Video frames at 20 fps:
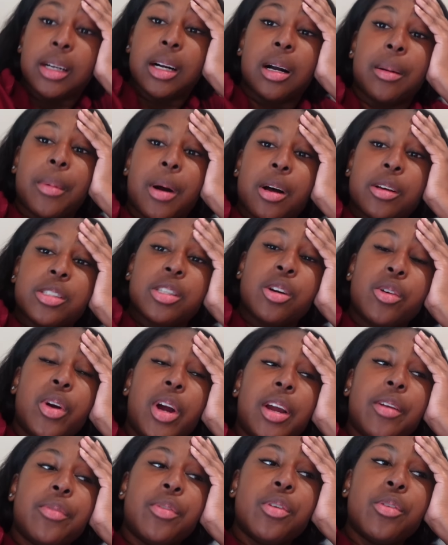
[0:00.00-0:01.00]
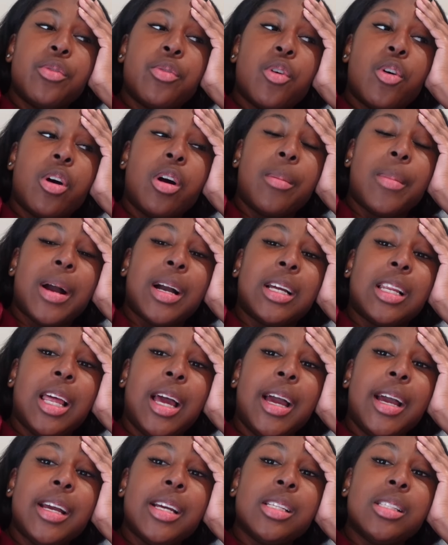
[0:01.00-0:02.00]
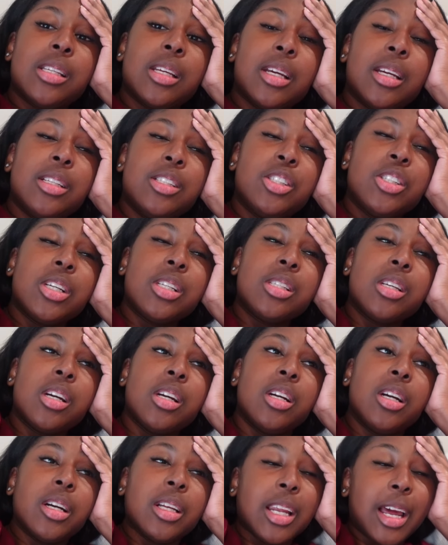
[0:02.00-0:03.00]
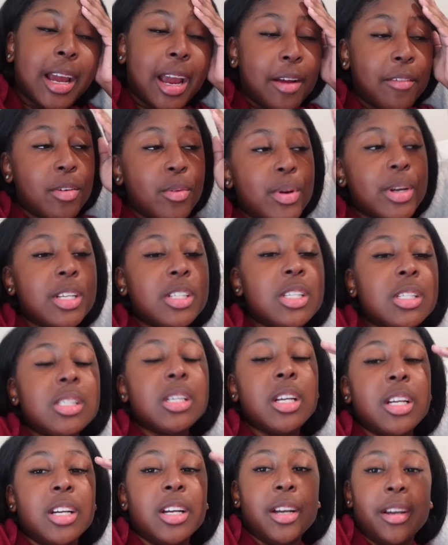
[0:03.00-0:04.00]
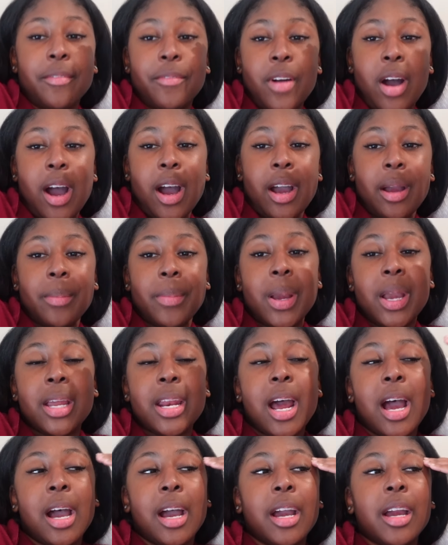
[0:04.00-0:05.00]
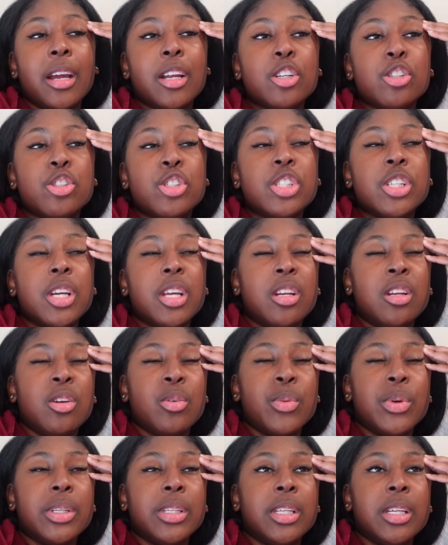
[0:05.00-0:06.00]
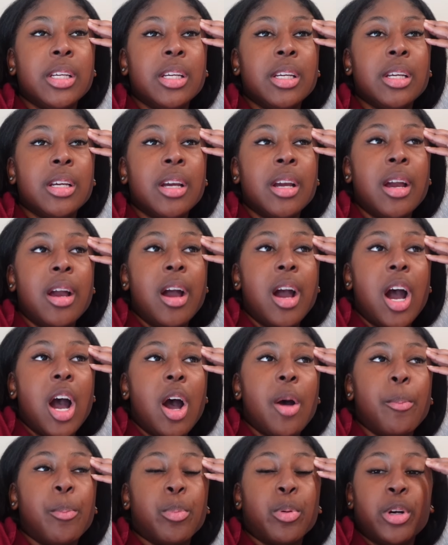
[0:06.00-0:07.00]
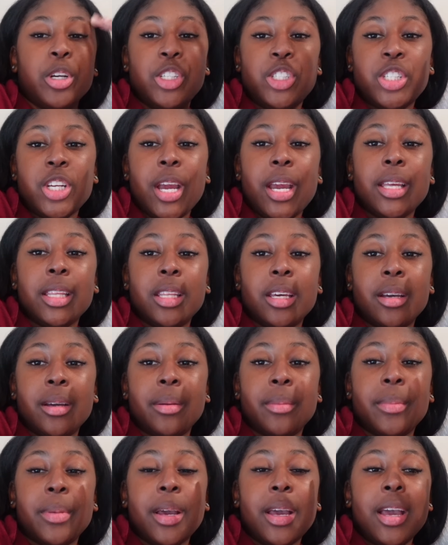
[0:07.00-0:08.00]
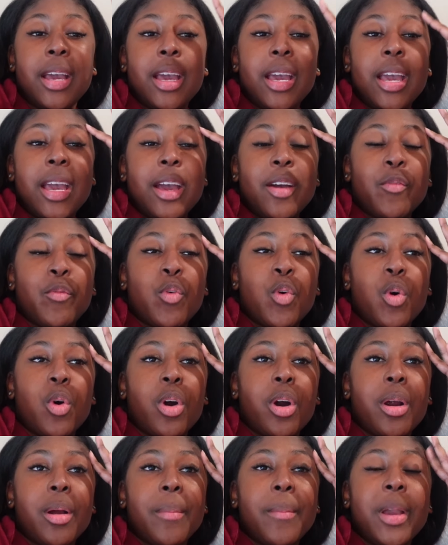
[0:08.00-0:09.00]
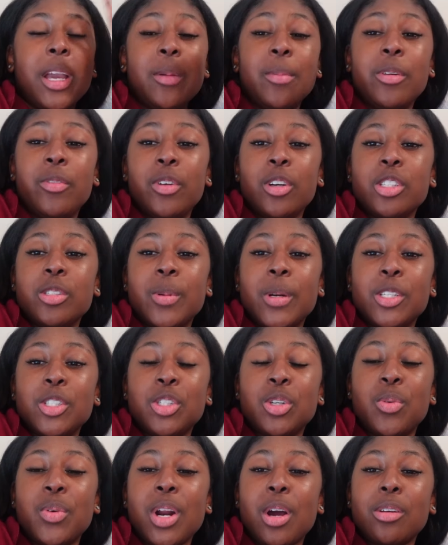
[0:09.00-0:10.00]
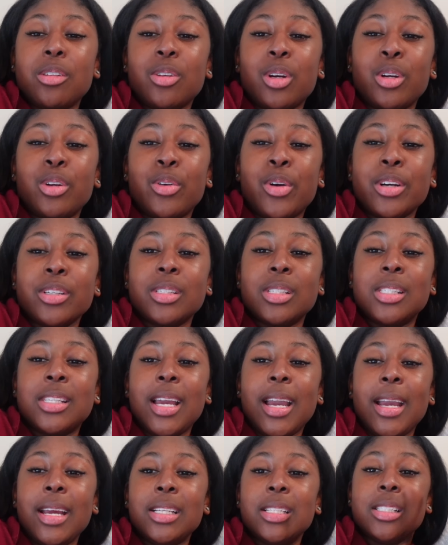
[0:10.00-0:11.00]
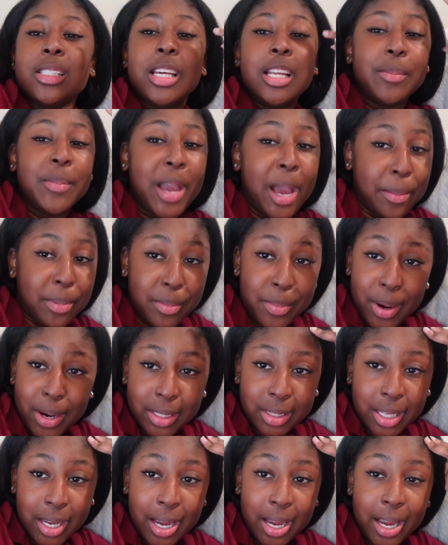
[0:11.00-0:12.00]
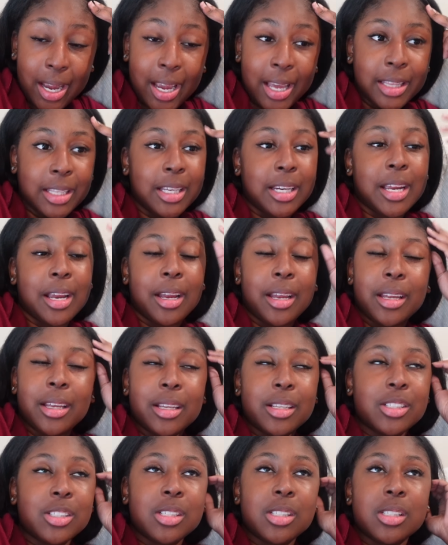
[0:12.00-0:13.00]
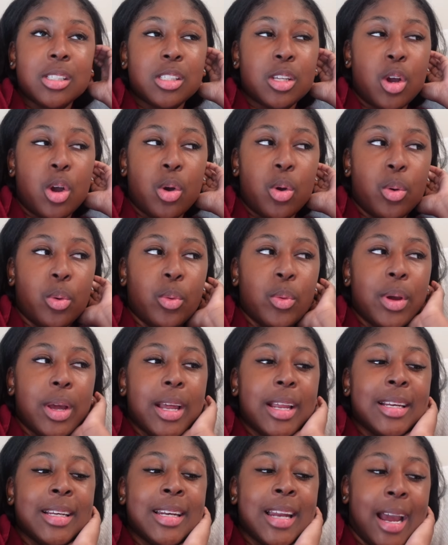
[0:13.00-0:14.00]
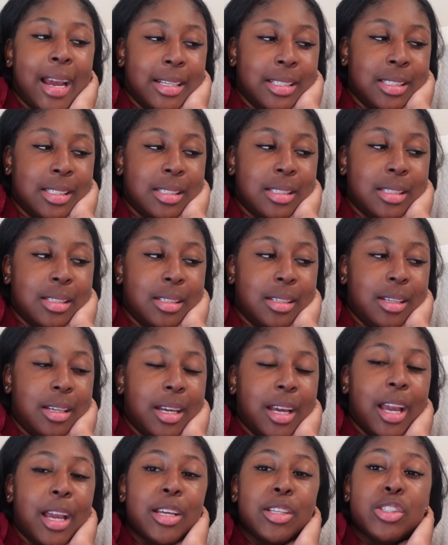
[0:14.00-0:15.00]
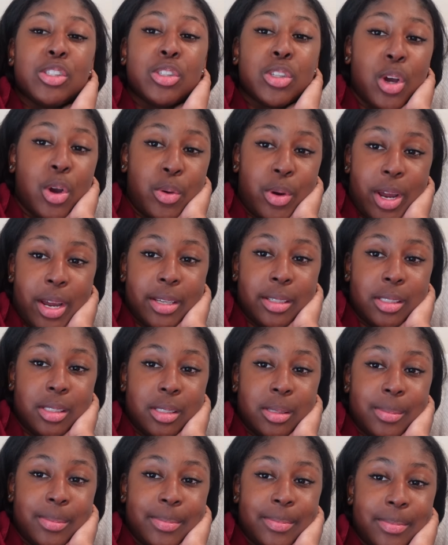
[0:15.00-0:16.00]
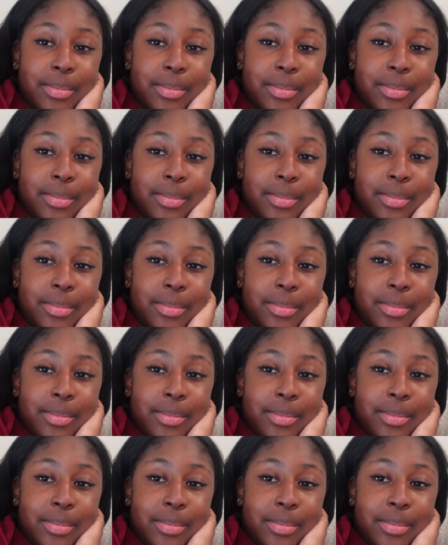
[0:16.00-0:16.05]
I'm also grateful for my class. It's just a good, like everyone is just a good vibe, and I genuinely appreciate them for making me feel special when I was walking across the stage and telling me happy birthday. And then it, it's just so nice. It's so nice.